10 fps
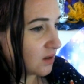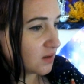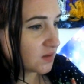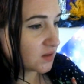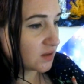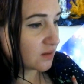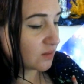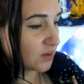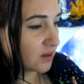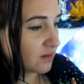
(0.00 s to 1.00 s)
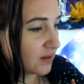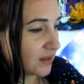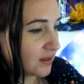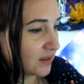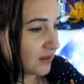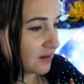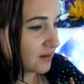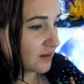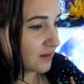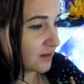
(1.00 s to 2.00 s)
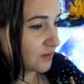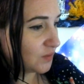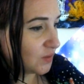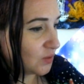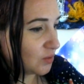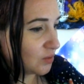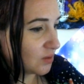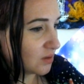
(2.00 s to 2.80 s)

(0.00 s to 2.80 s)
So we are getting a few